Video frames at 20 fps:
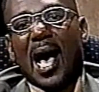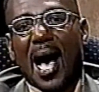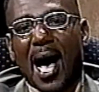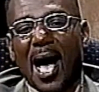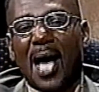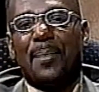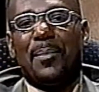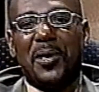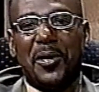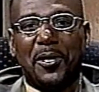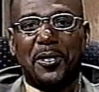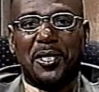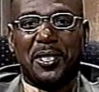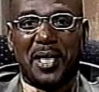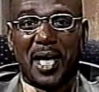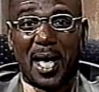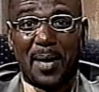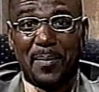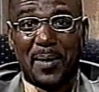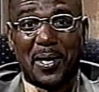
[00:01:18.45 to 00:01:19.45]
I'm here
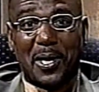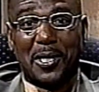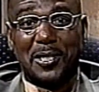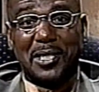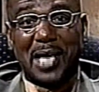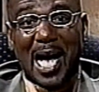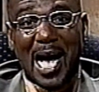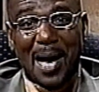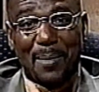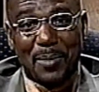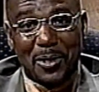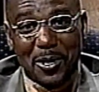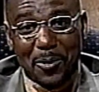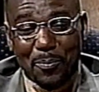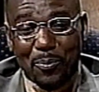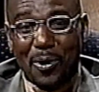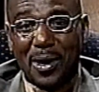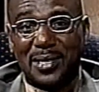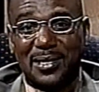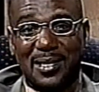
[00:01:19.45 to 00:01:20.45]
today because I'm in the
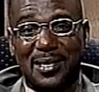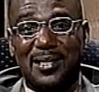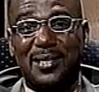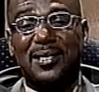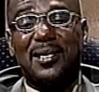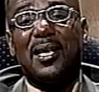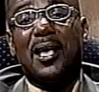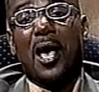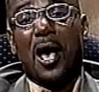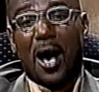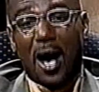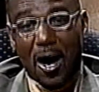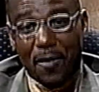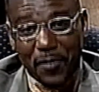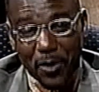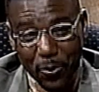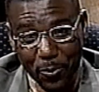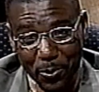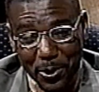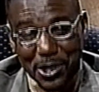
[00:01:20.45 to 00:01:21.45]
presence
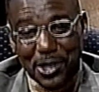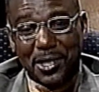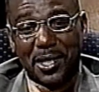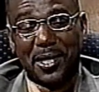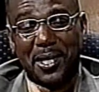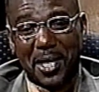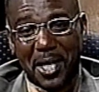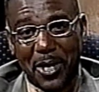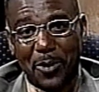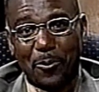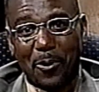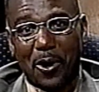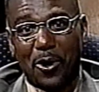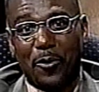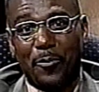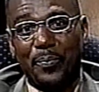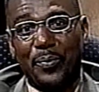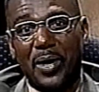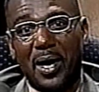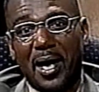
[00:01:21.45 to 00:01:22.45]
of a Christian
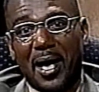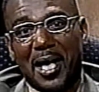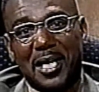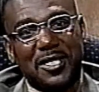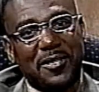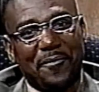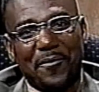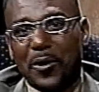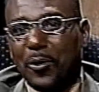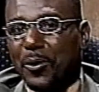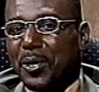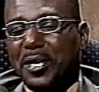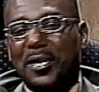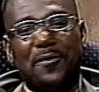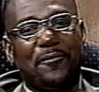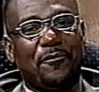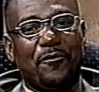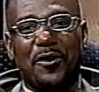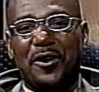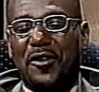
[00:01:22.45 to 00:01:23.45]
hero. He's a very
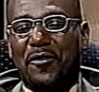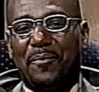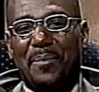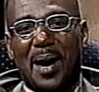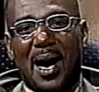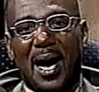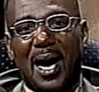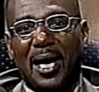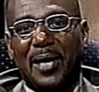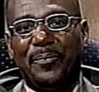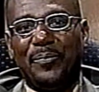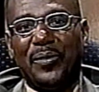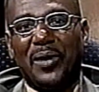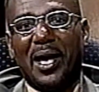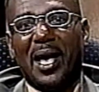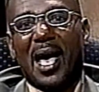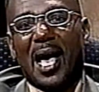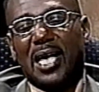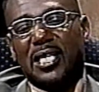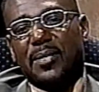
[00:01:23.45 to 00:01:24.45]
good friend of mine.
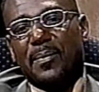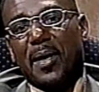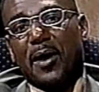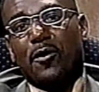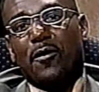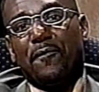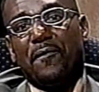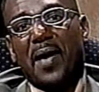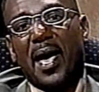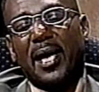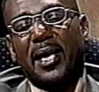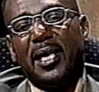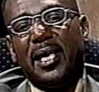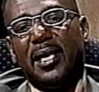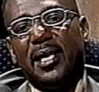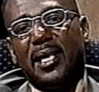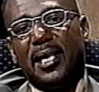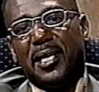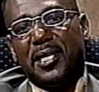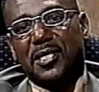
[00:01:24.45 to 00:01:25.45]
As a matter of fact,
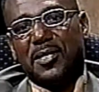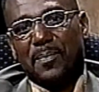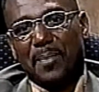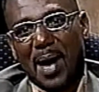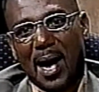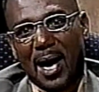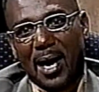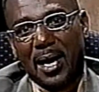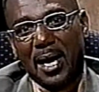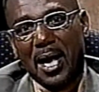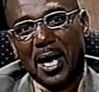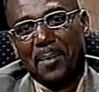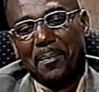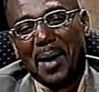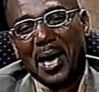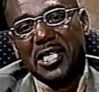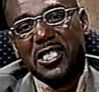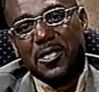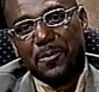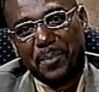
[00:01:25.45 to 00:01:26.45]
he is my
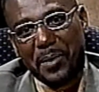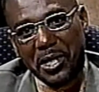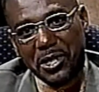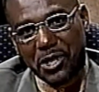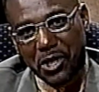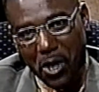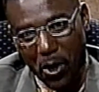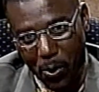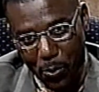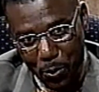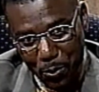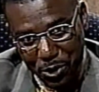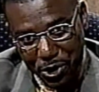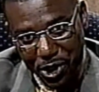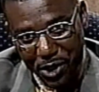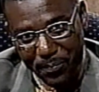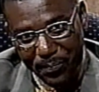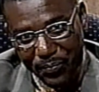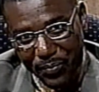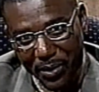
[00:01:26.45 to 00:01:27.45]
speech
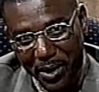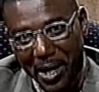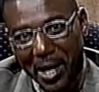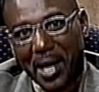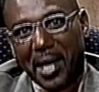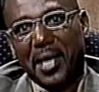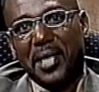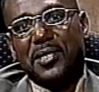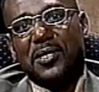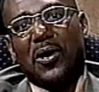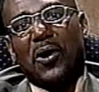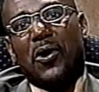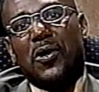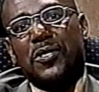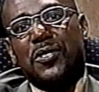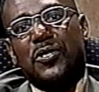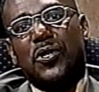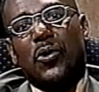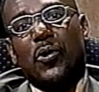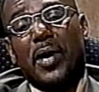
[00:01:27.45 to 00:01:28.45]
coach. He's
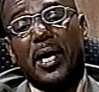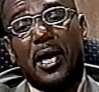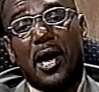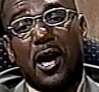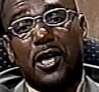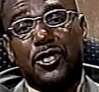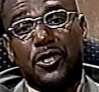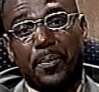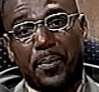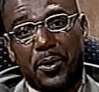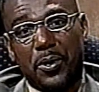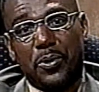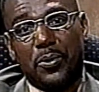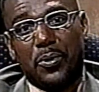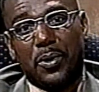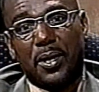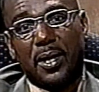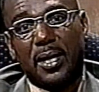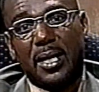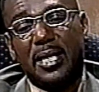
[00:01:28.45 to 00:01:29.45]
also an
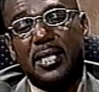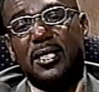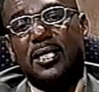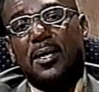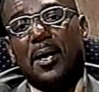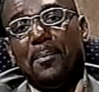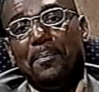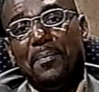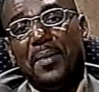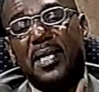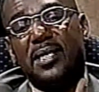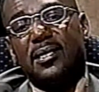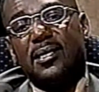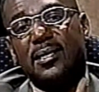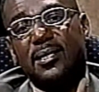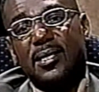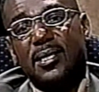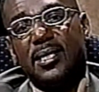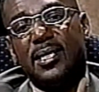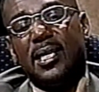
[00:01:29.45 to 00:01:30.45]
entrepreneur. His
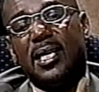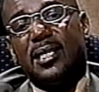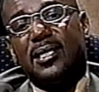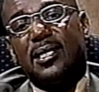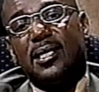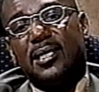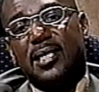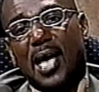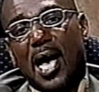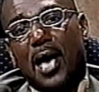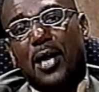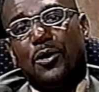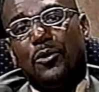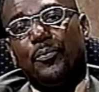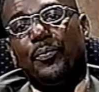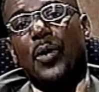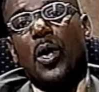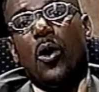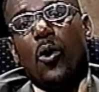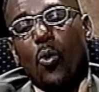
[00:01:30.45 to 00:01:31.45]
business is
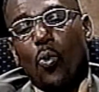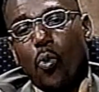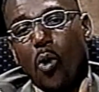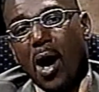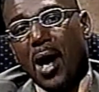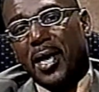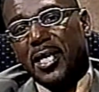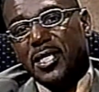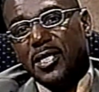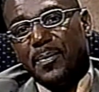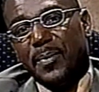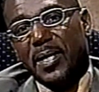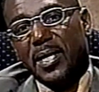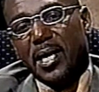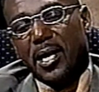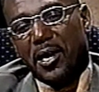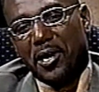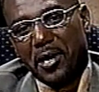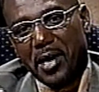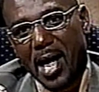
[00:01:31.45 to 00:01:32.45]
entitled Wiseman
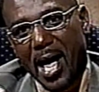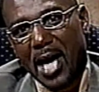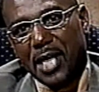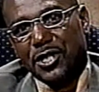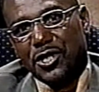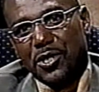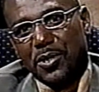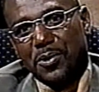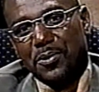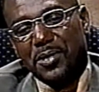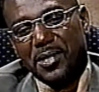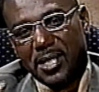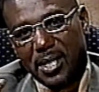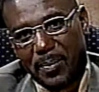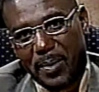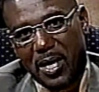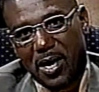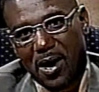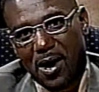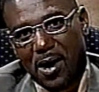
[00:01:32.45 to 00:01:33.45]
International
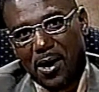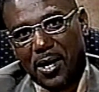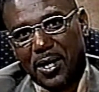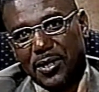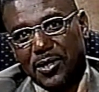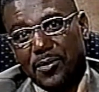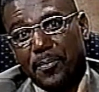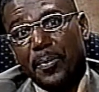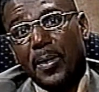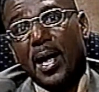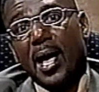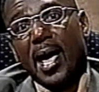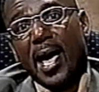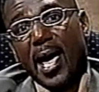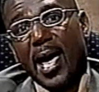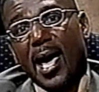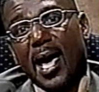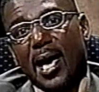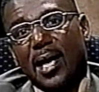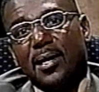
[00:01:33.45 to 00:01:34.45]
Seminars.
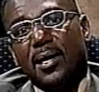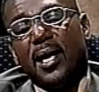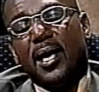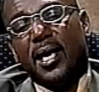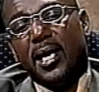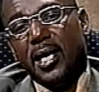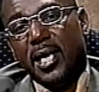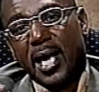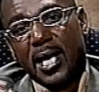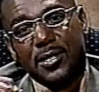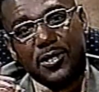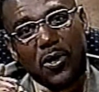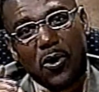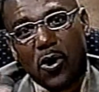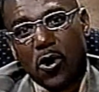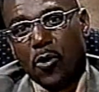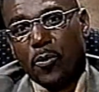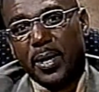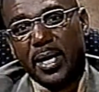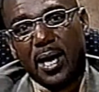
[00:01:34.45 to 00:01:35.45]
And he has
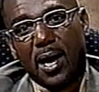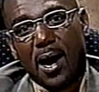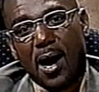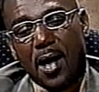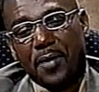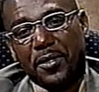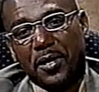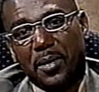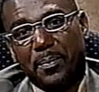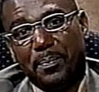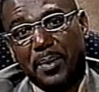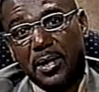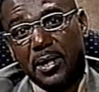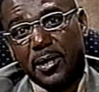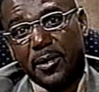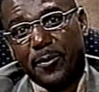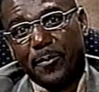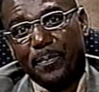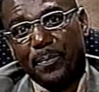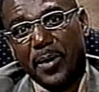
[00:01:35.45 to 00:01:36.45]
already authored a
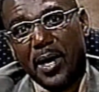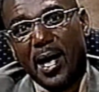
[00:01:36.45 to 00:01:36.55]
book.